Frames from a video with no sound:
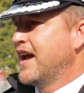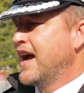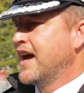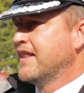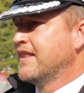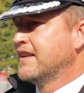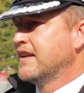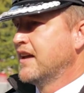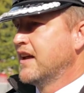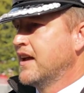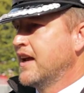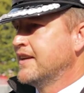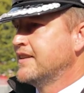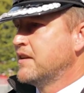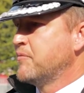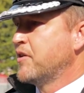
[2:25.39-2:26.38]

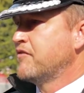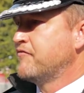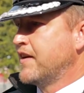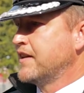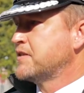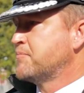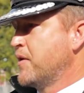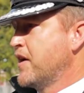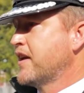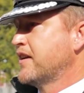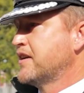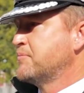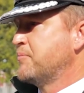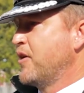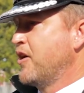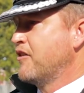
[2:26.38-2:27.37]
and did my advanced biking
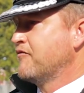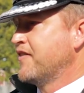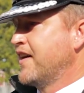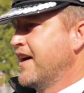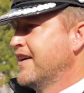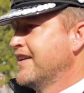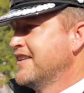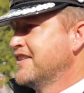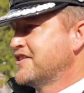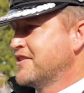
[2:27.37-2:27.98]
as part of that.